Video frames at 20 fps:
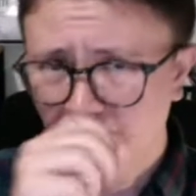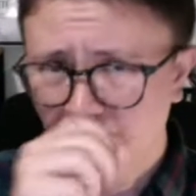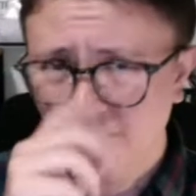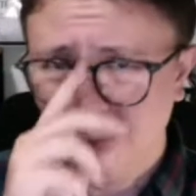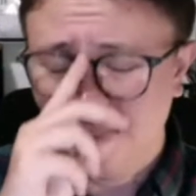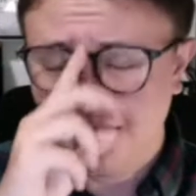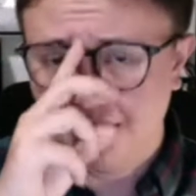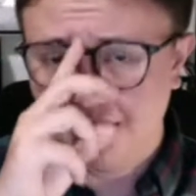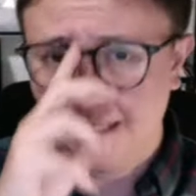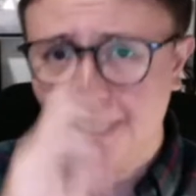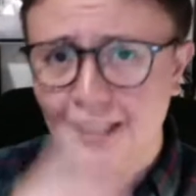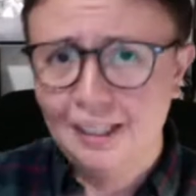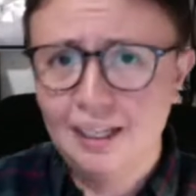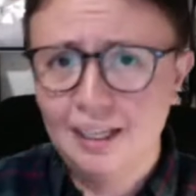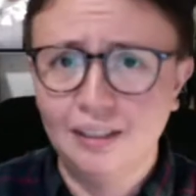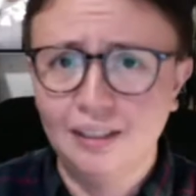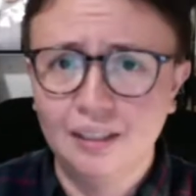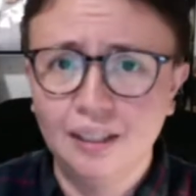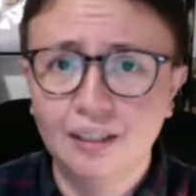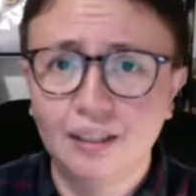And
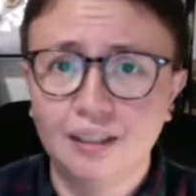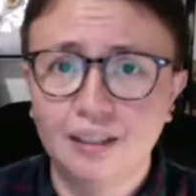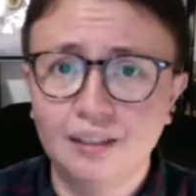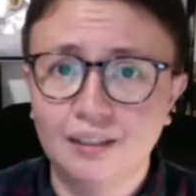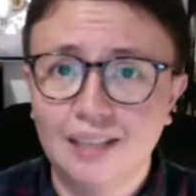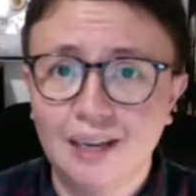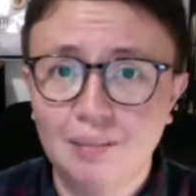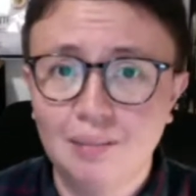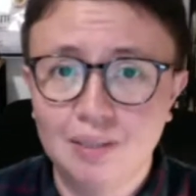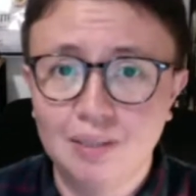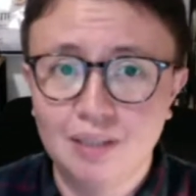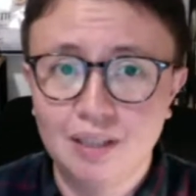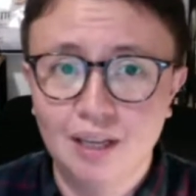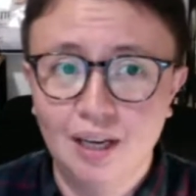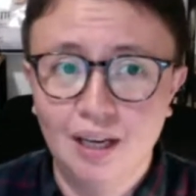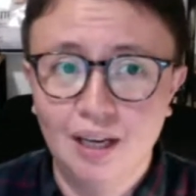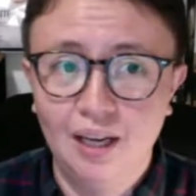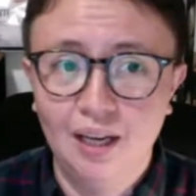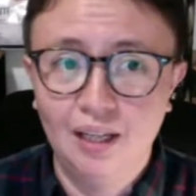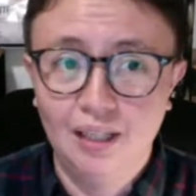talagang there are times
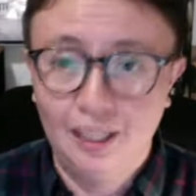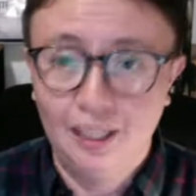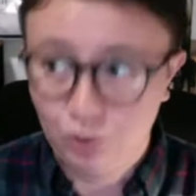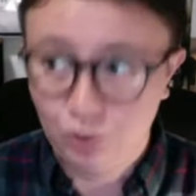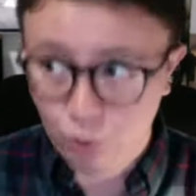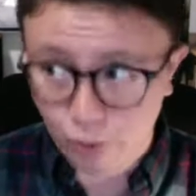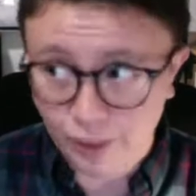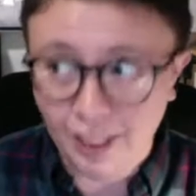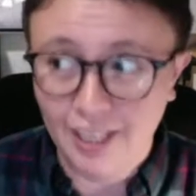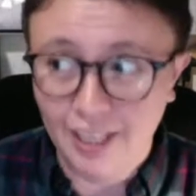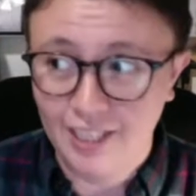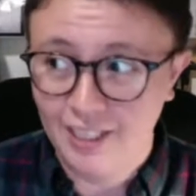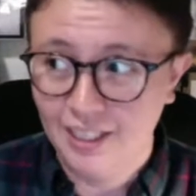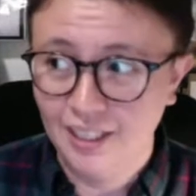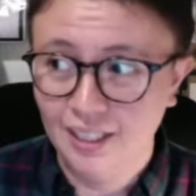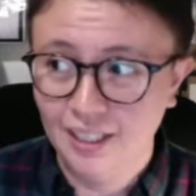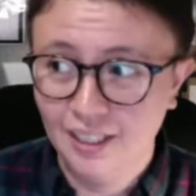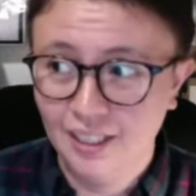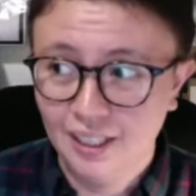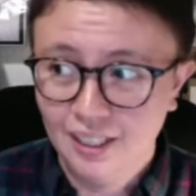na, like today,
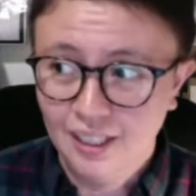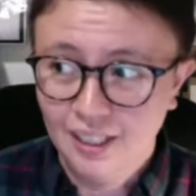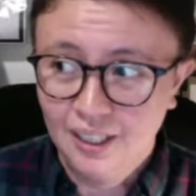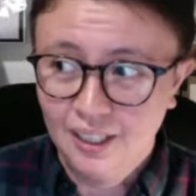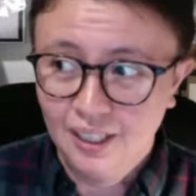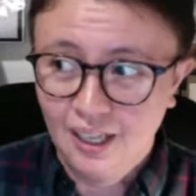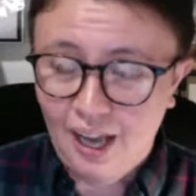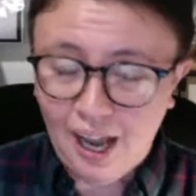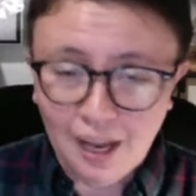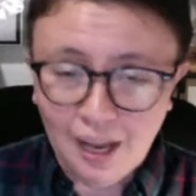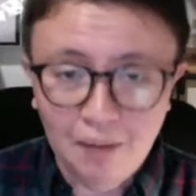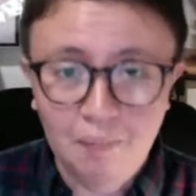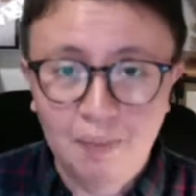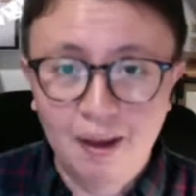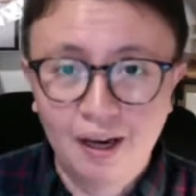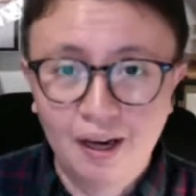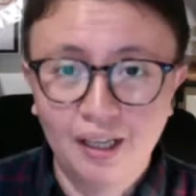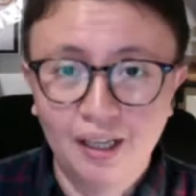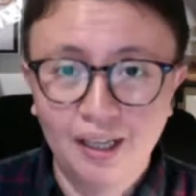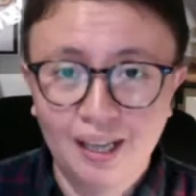I
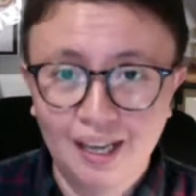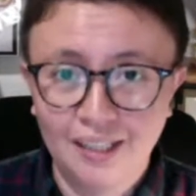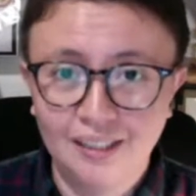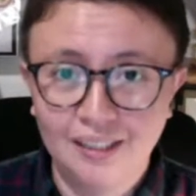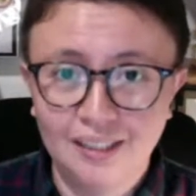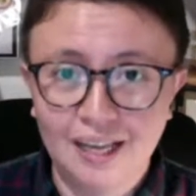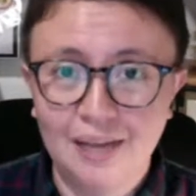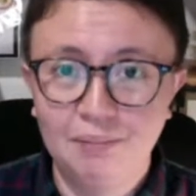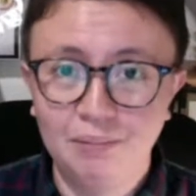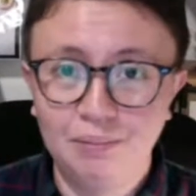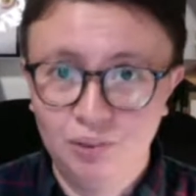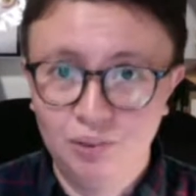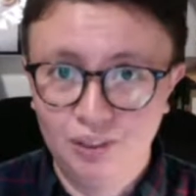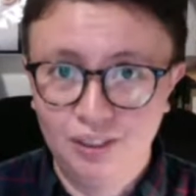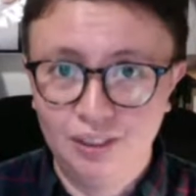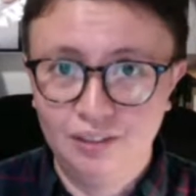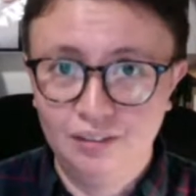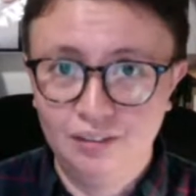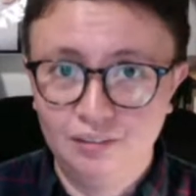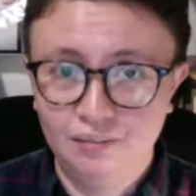barely had time to eat.